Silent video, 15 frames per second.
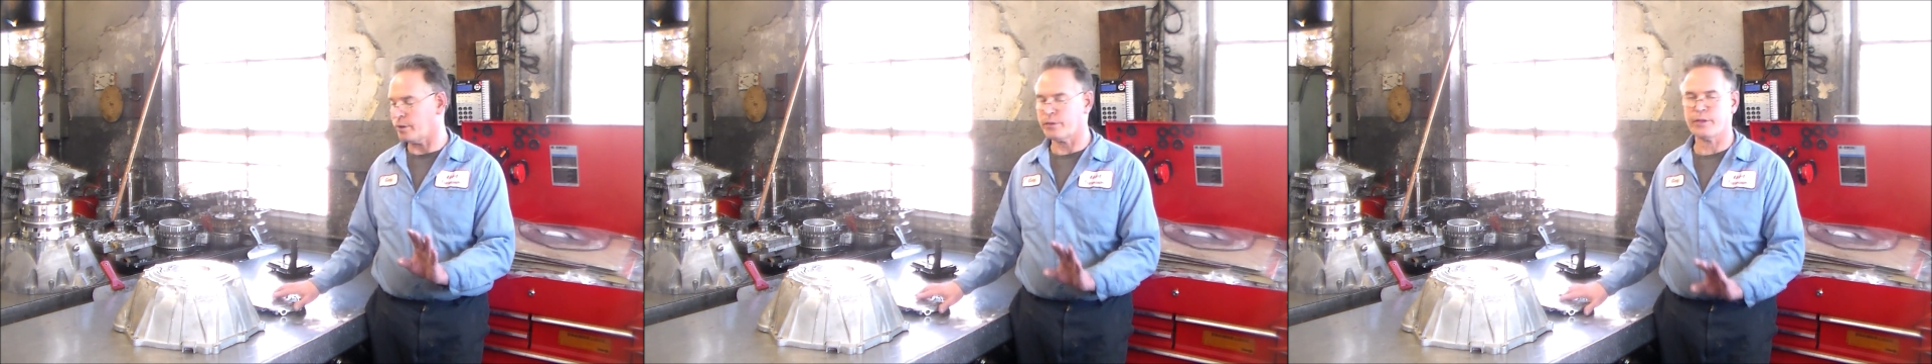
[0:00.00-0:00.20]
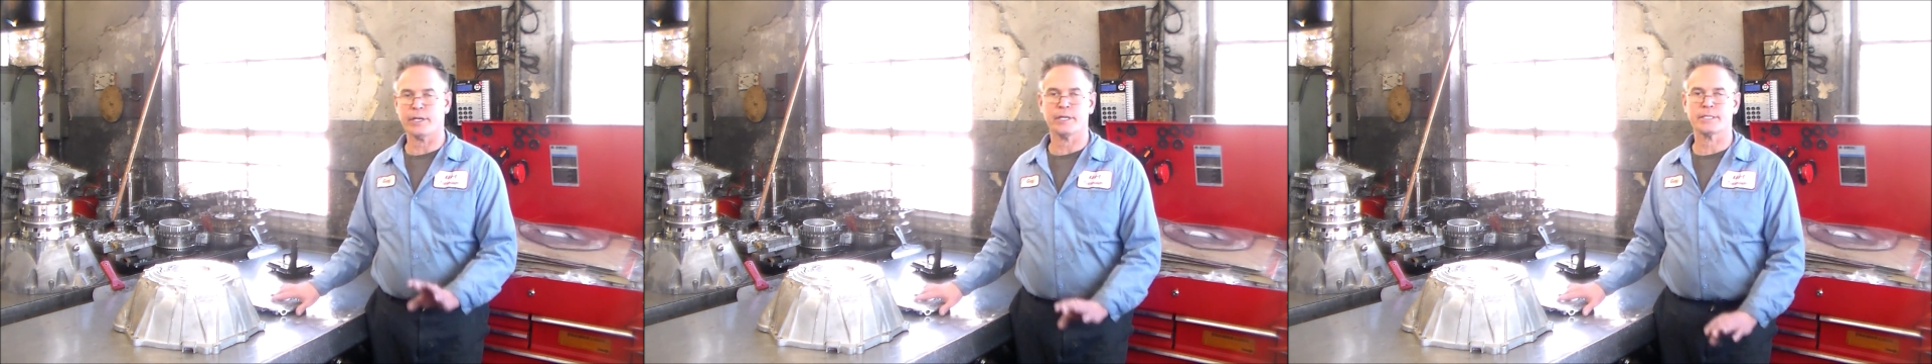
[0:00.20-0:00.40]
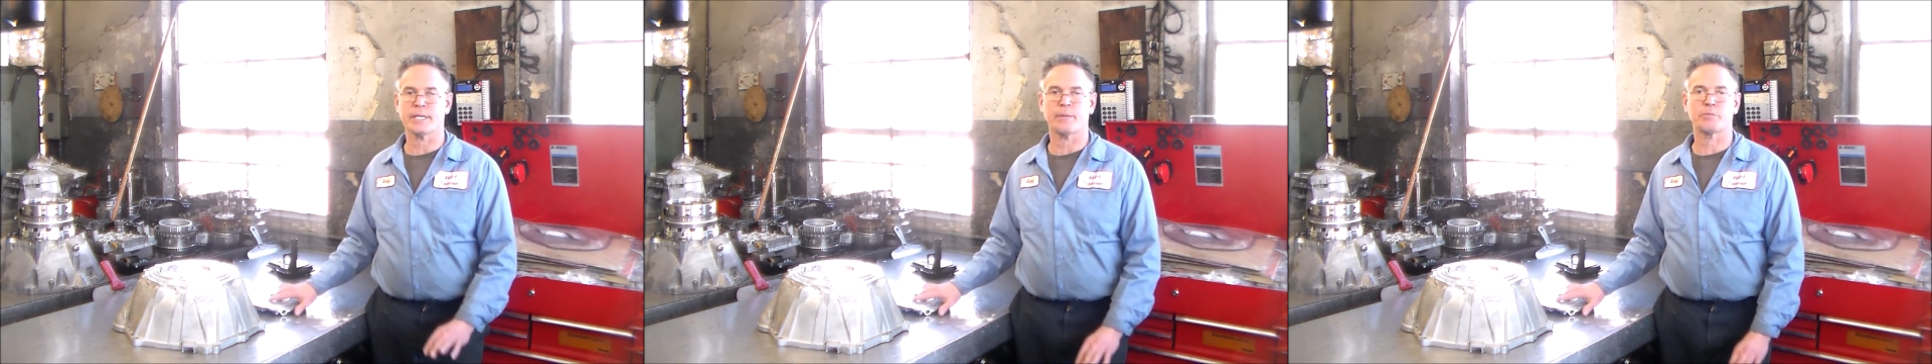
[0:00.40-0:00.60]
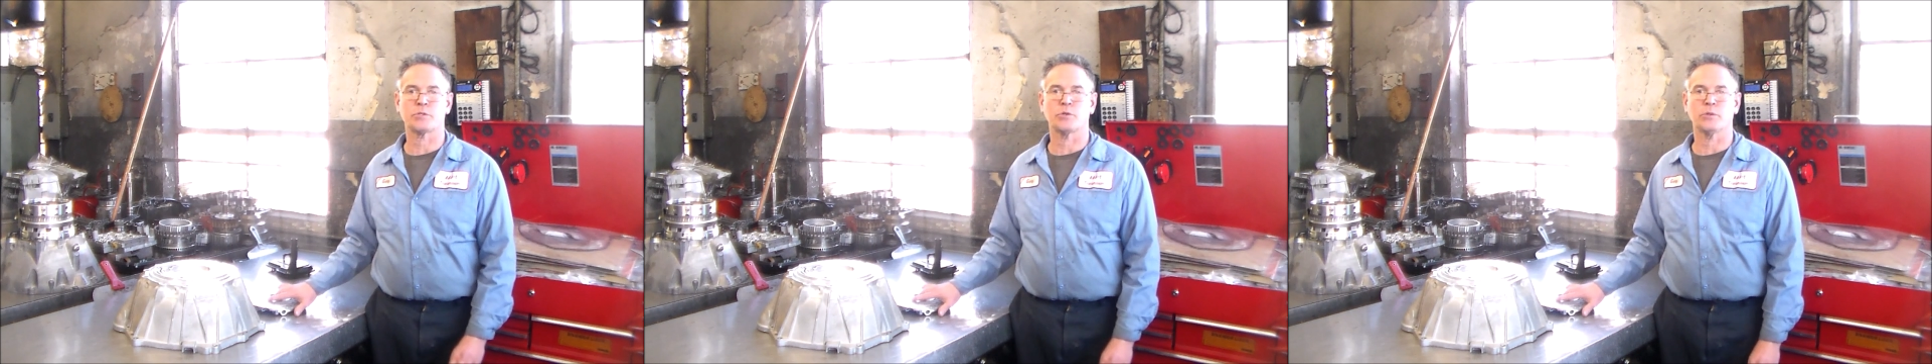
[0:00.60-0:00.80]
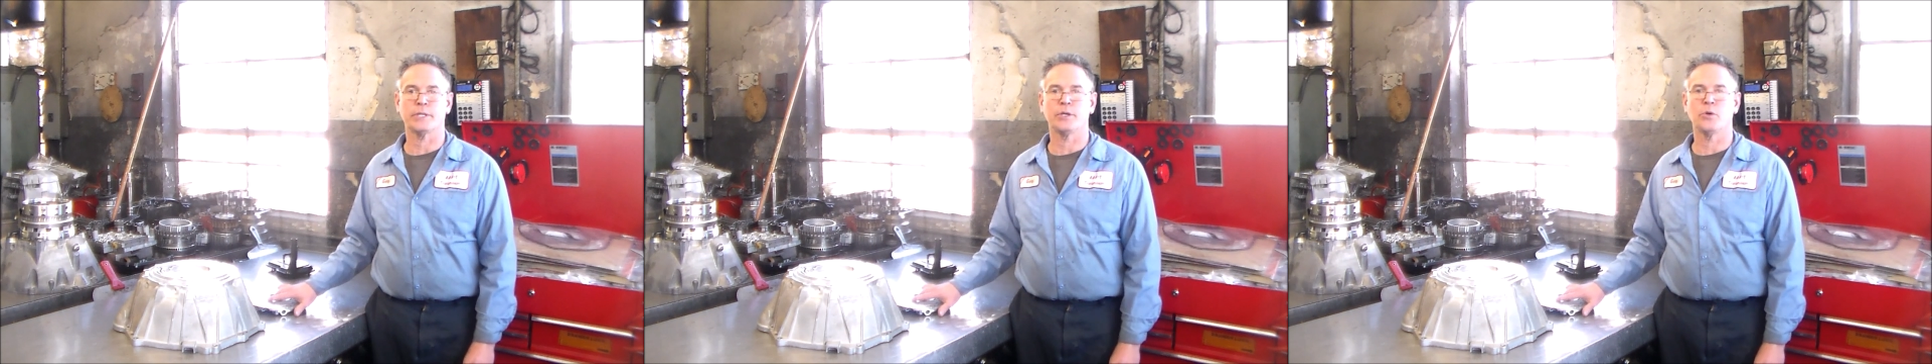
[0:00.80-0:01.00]
The thing is
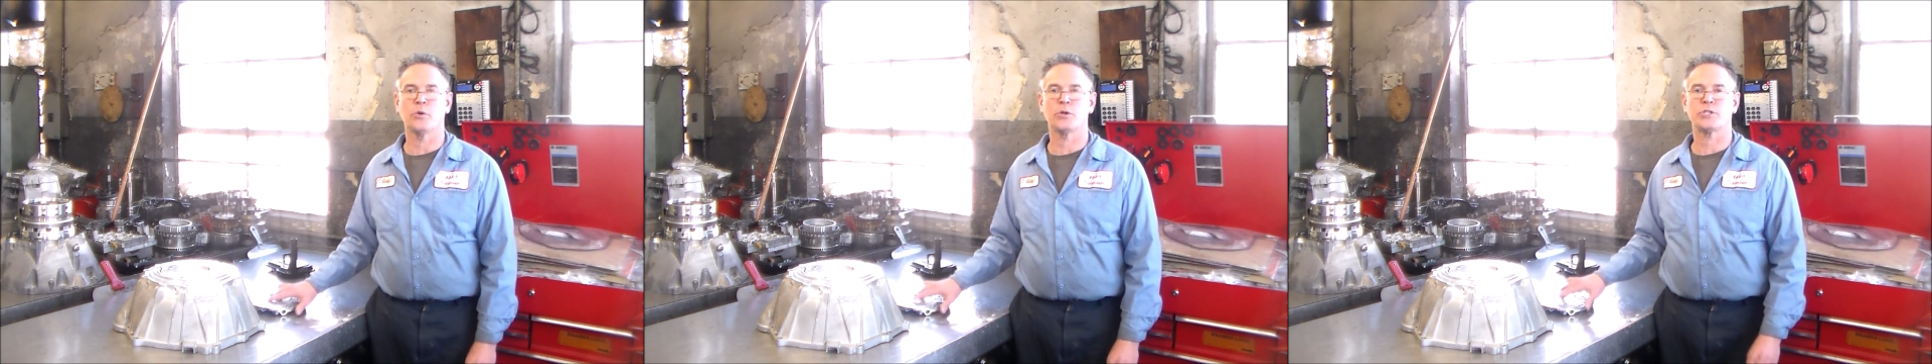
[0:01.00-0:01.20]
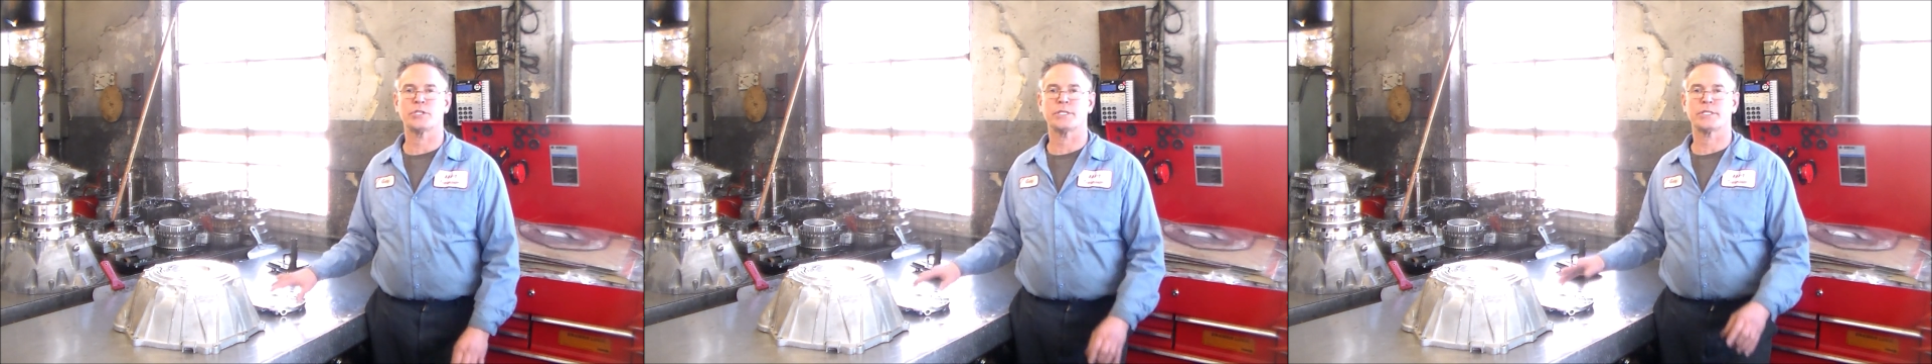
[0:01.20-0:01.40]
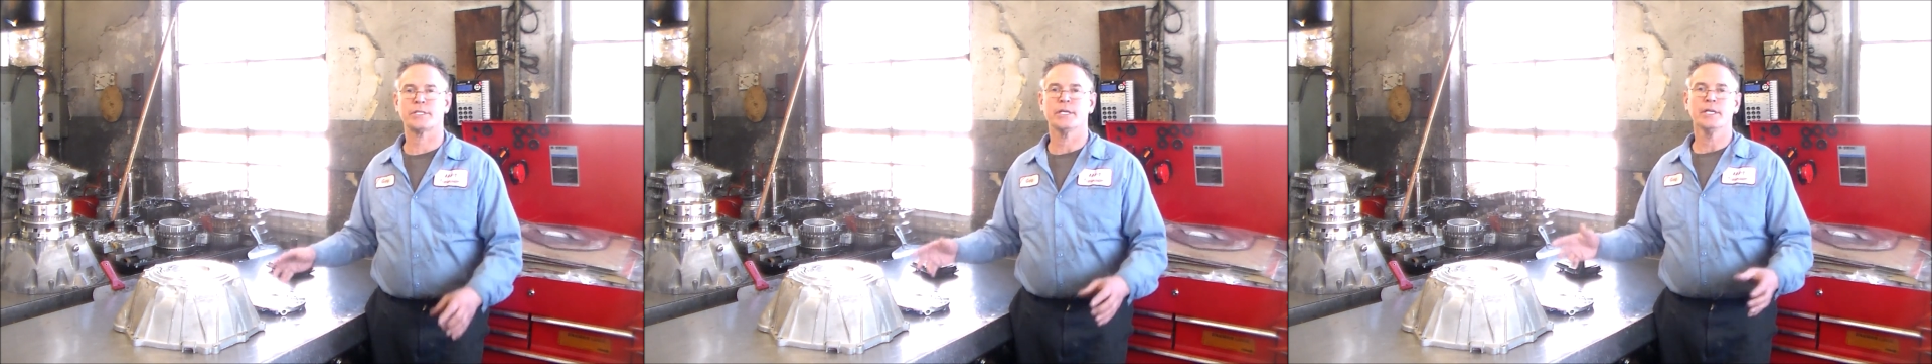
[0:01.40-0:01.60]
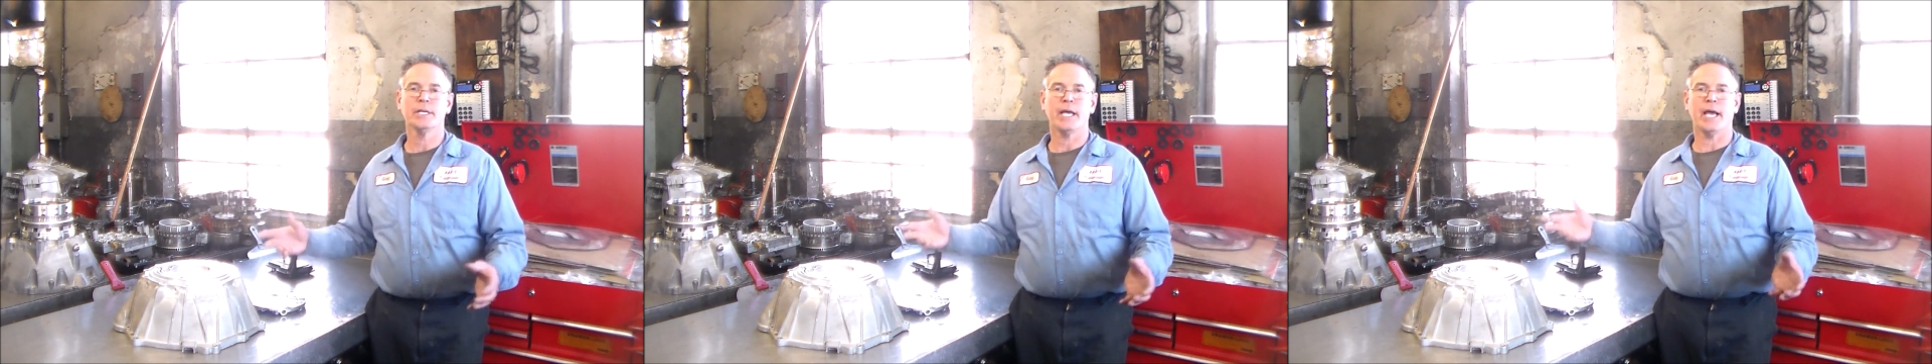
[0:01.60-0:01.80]
absolutely gorgeous.